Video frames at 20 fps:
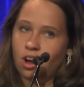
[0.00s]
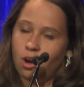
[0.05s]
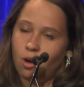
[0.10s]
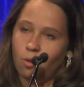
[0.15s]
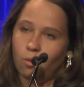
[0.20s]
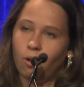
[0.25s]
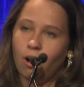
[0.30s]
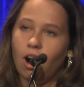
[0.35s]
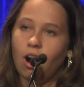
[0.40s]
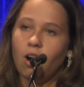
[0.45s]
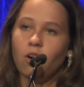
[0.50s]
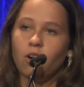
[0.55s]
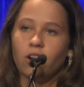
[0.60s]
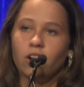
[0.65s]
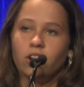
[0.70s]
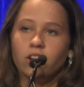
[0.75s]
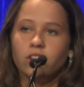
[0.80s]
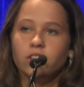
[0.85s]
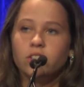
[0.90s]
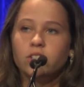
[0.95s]
"Wow,
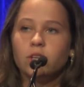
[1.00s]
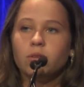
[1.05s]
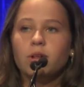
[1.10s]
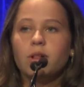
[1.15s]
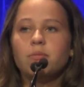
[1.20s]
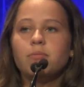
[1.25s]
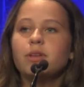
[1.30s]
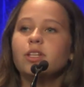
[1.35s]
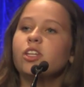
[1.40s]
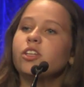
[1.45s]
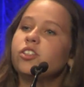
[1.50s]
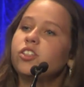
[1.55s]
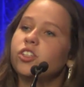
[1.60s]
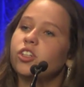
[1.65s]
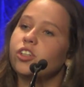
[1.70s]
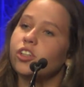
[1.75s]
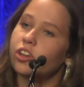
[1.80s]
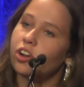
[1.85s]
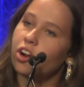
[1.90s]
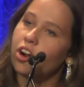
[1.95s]
you will be the
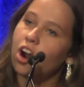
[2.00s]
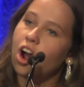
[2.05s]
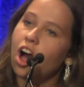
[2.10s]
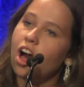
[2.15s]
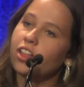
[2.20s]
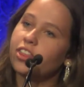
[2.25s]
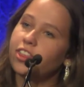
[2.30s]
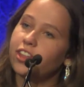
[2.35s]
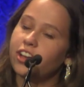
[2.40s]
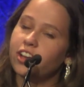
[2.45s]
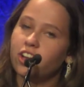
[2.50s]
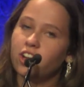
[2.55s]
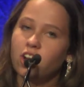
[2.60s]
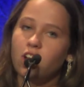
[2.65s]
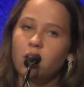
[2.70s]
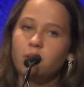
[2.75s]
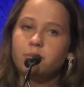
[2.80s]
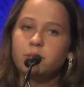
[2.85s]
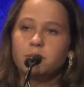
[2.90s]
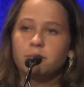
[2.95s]
Junior Octagon
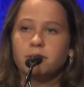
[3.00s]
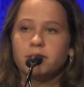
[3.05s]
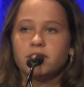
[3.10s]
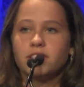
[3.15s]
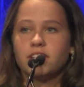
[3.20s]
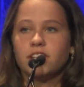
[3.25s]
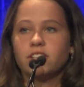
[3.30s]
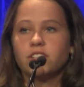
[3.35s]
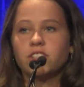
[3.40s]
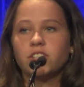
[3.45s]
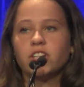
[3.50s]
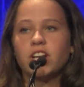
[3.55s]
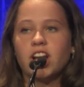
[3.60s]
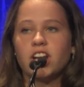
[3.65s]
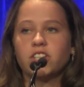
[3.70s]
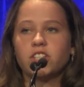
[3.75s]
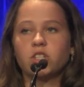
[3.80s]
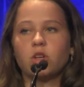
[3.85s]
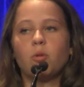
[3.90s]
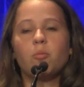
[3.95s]
Optimist
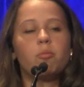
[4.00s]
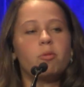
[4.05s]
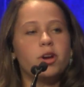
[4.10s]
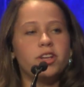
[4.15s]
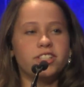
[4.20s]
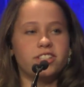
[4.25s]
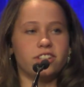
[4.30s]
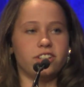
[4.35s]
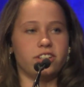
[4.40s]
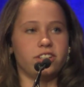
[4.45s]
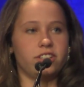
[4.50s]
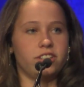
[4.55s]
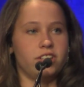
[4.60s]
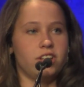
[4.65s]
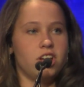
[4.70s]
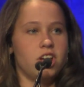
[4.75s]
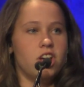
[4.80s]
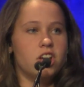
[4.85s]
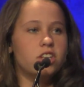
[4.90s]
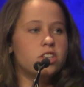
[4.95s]
International President.
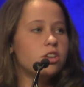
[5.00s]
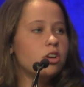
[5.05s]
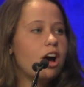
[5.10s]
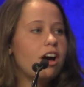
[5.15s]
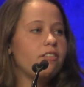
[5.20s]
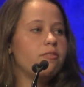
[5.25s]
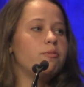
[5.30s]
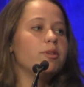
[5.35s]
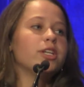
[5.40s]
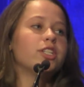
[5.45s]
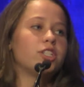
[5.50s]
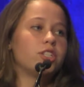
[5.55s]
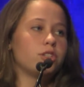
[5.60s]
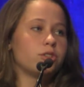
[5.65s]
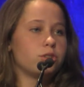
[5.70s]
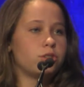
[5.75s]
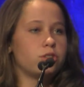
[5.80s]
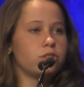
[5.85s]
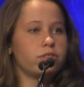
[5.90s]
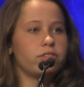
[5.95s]
You have big
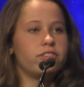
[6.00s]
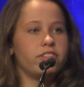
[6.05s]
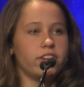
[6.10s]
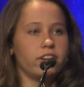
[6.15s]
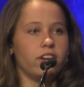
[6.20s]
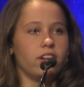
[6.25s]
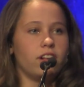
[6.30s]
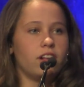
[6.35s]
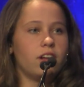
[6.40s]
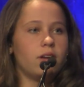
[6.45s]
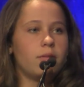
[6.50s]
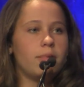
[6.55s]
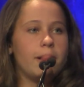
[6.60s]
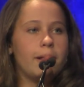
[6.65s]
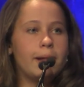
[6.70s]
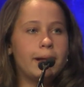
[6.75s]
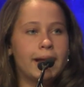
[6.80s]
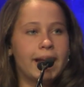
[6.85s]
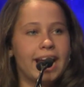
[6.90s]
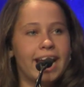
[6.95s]
shoes to fill."
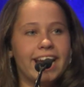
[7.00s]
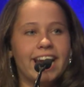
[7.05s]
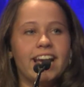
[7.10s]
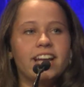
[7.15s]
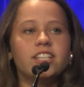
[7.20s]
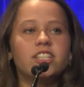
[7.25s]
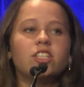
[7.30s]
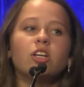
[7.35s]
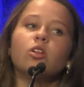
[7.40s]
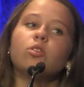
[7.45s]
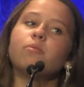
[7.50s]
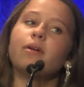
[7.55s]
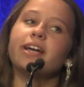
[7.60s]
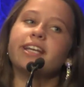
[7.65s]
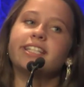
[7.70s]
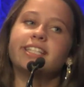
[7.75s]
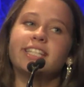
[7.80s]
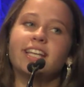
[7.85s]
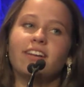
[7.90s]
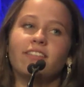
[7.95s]
And I told
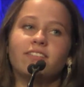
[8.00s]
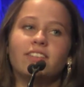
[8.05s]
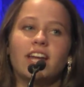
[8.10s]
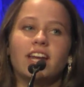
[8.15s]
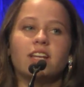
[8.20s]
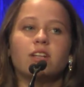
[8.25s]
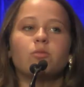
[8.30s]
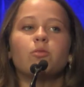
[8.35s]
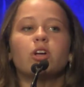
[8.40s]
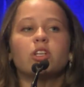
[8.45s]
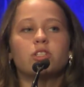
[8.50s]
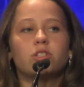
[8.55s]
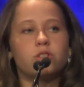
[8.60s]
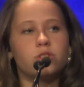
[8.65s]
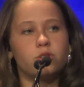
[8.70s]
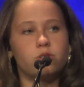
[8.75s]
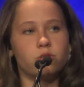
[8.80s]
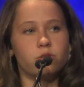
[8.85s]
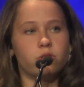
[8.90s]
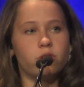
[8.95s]
myself that it was
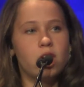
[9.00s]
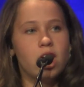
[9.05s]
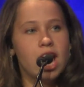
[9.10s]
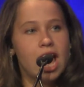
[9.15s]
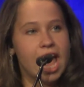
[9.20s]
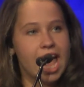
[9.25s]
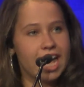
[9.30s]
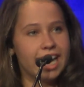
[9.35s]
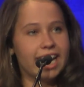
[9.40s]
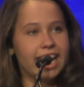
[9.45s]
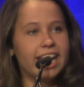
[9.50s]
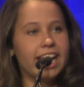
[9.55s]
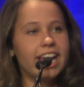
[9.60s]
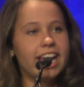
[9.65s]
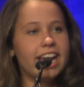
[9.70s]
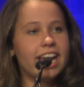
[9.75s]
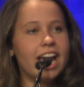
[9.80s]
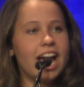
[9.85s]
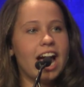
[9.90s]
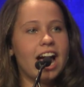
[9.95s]
true, and that
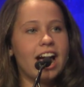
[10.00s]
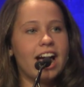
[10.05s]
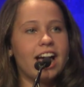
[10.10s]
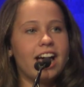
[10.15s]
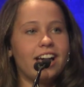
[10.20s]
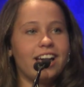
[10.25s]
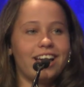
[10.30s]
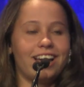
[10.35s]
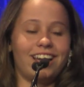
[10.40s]
I